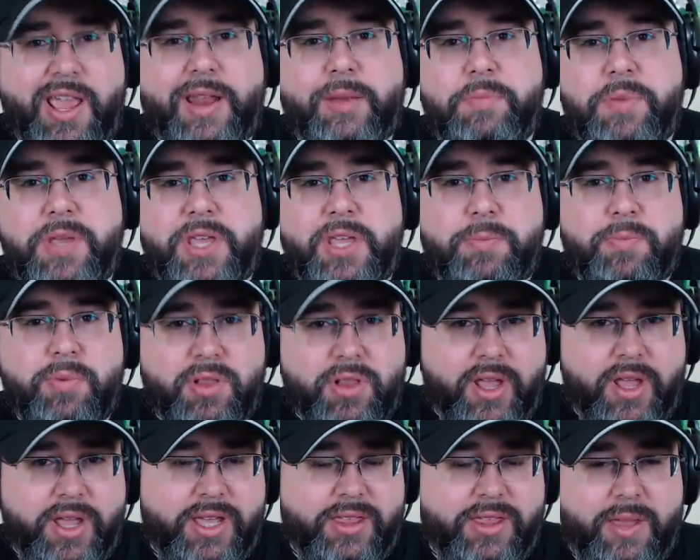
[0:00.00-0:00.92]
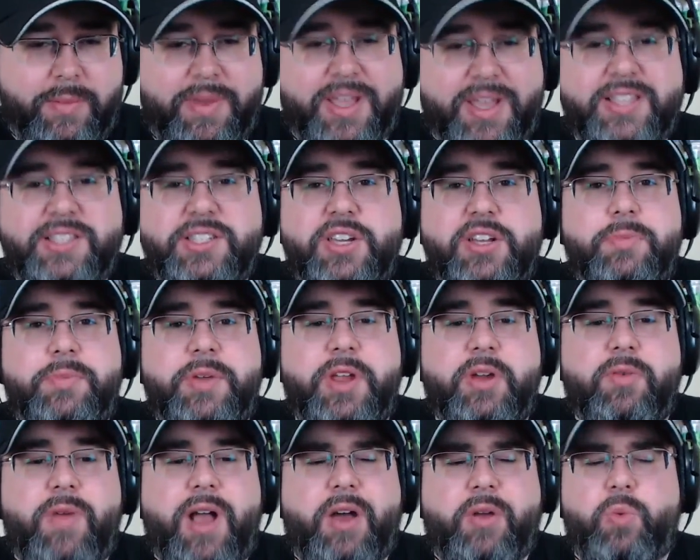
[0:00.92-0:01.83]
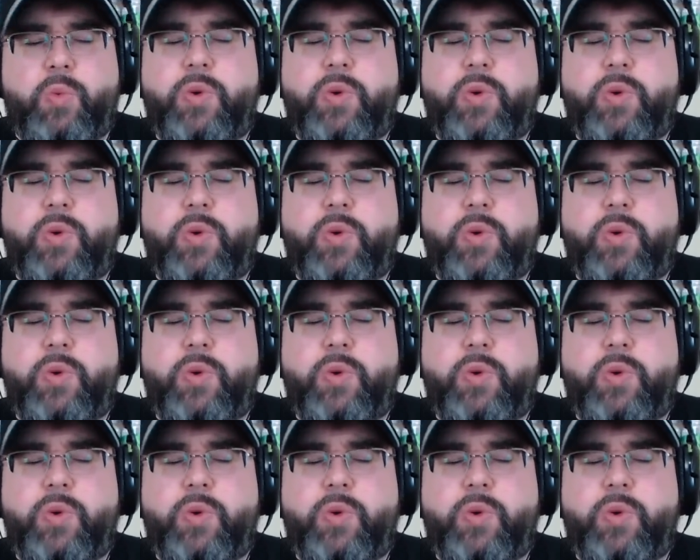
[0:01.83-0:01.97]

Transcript: and people like that. It's going to be around. Will